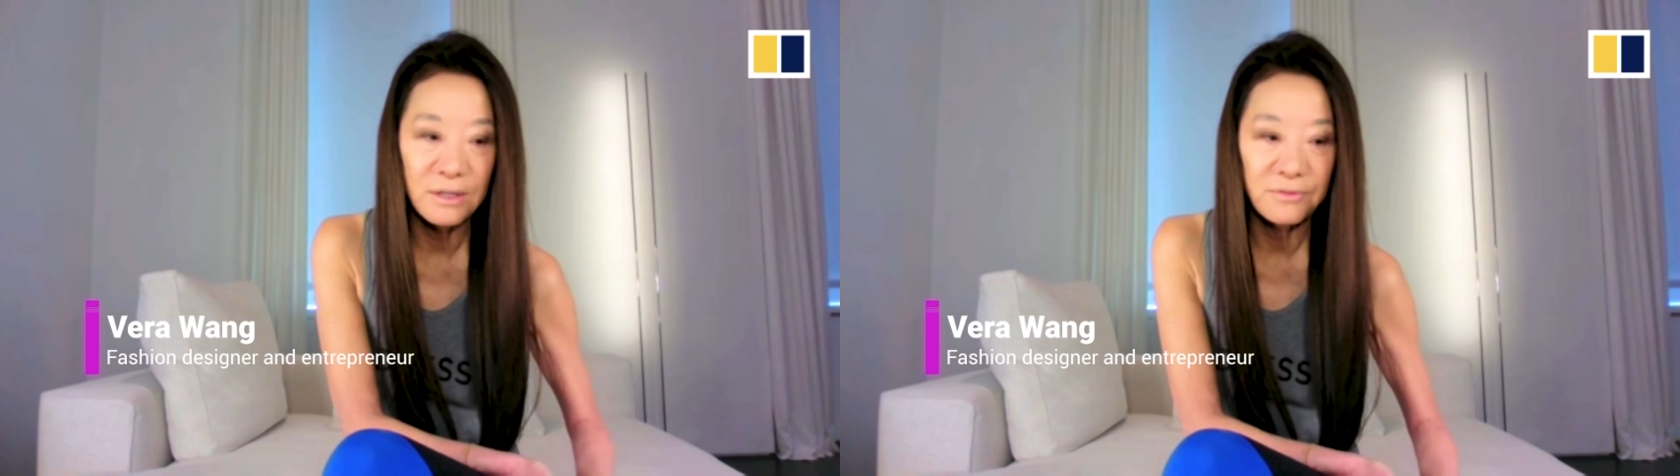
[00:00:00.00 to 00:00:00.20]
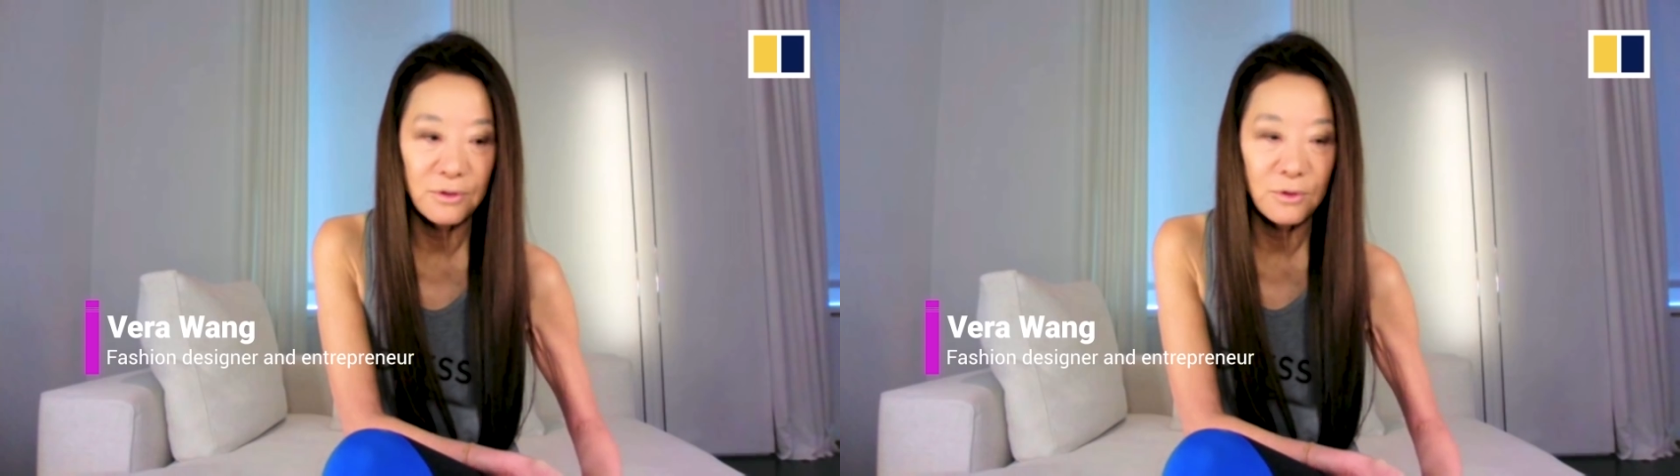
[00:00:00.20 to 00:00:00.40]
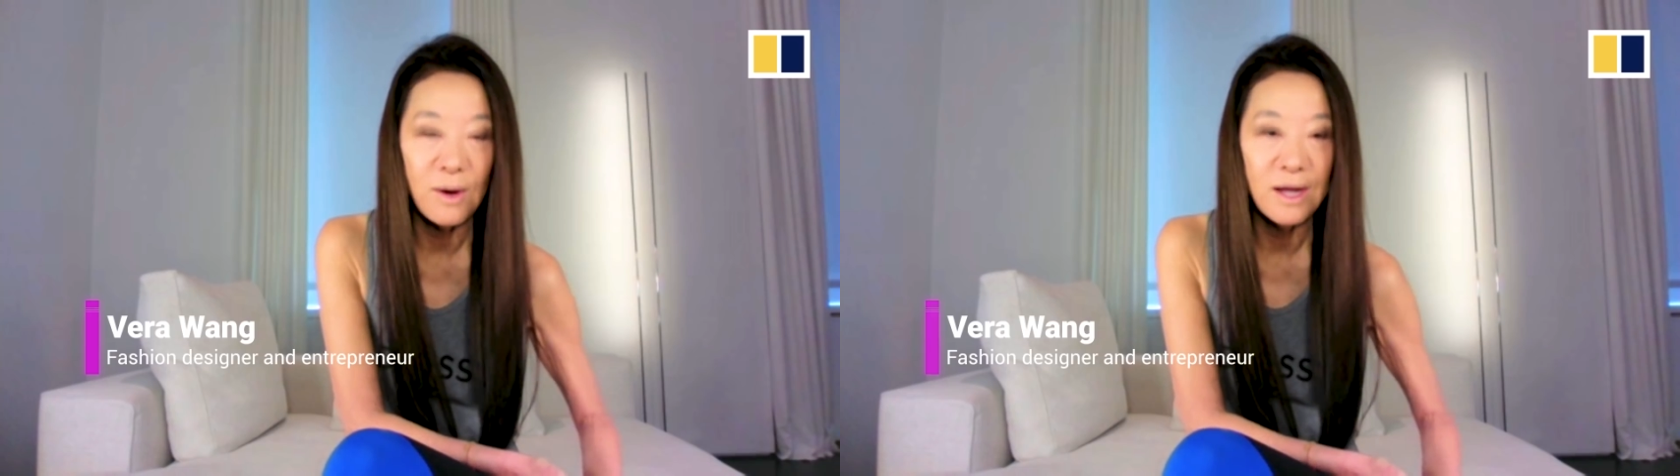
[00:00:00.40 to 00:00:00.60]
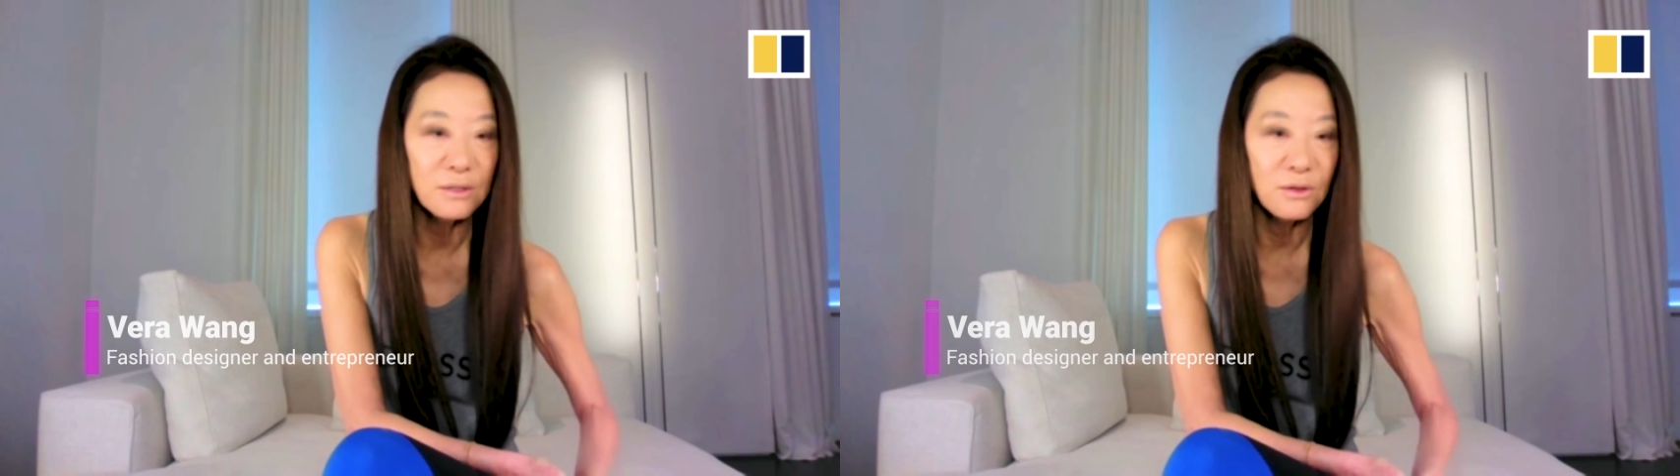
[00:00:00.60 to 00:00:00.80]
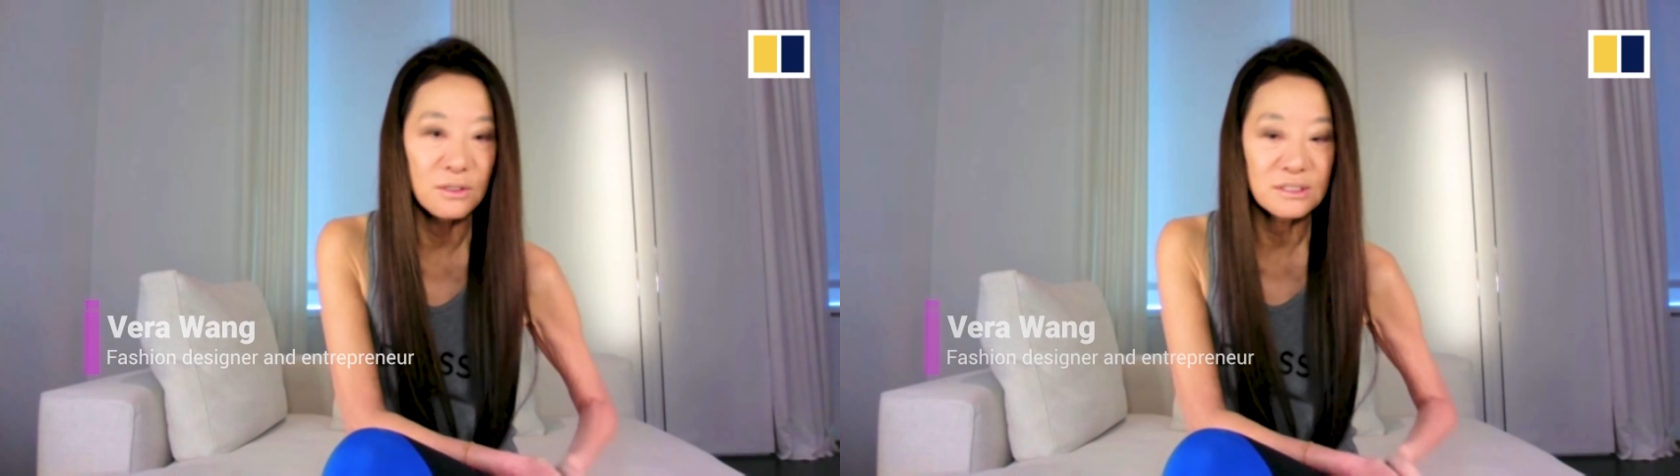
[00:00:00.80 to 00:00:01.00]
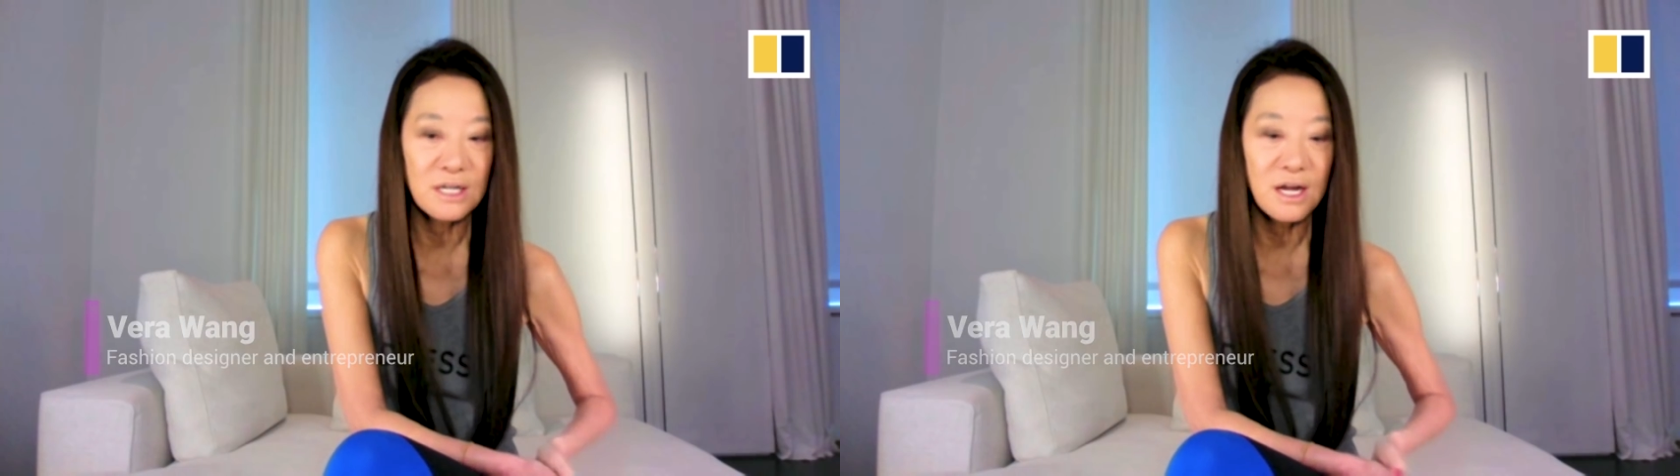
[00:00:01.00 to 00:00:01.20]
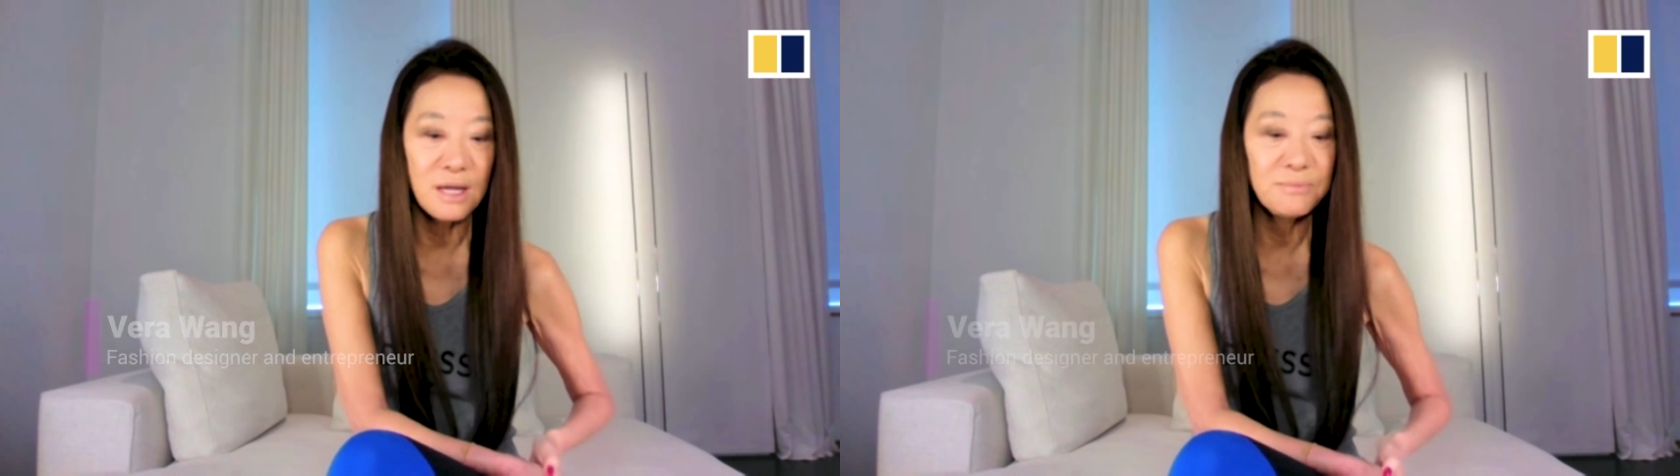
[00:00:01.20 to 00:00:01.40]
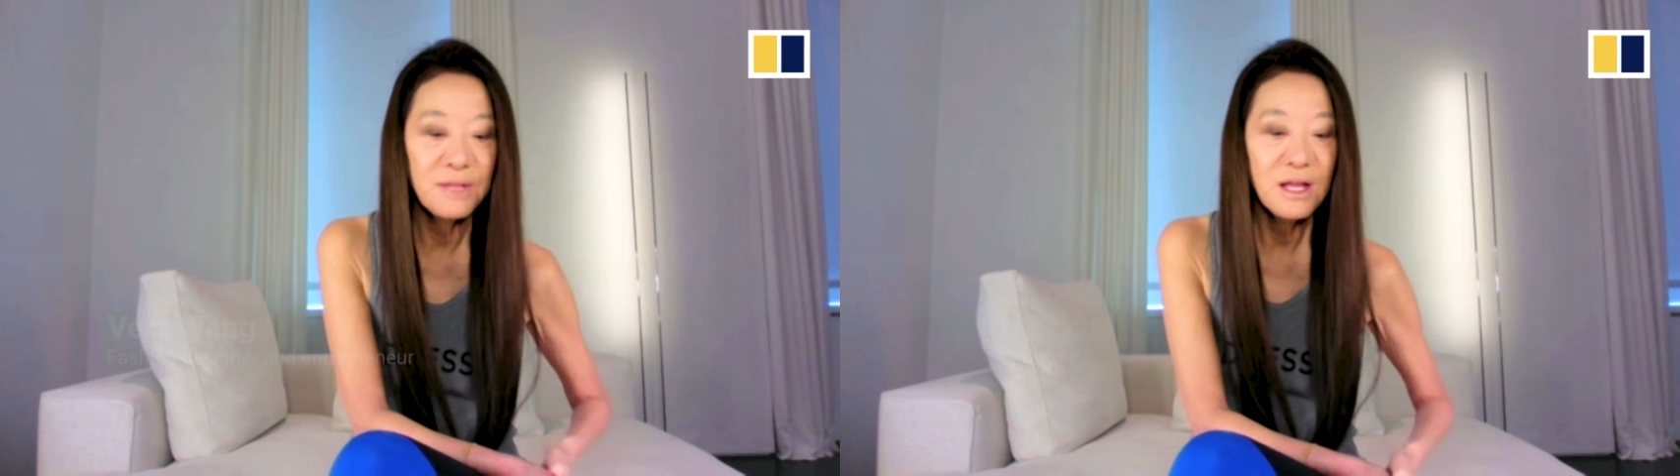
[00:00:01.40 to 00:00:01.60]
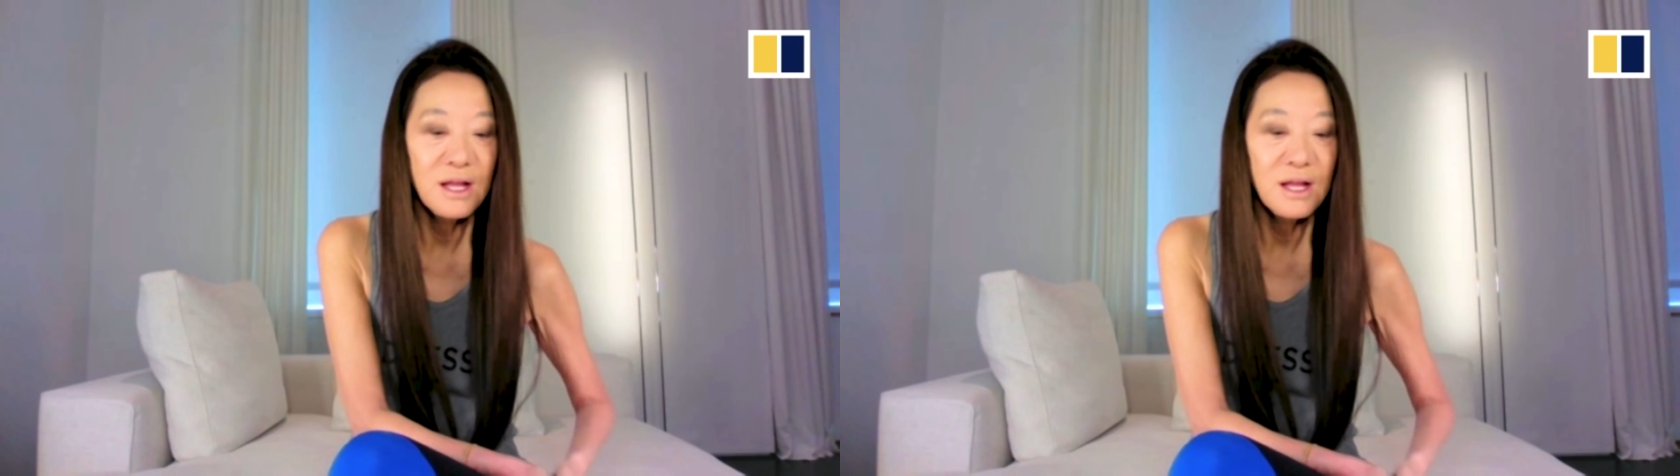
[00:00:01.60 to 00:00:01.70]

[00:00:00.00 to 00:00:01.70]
for quite a long time.